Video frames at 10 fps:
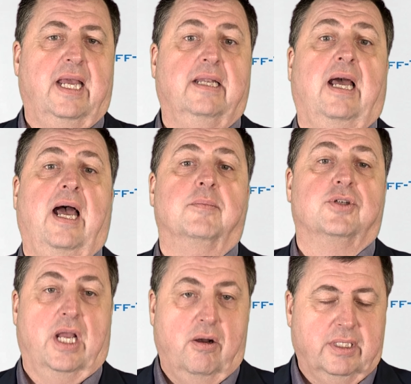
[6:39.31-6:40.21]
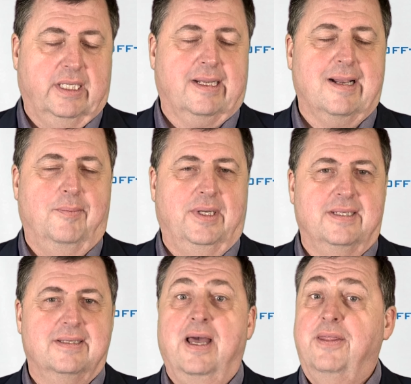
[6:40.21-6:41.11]
and I'm a shareholder in the
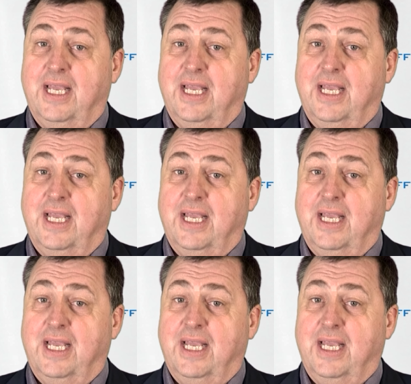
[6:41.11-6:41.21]
companies.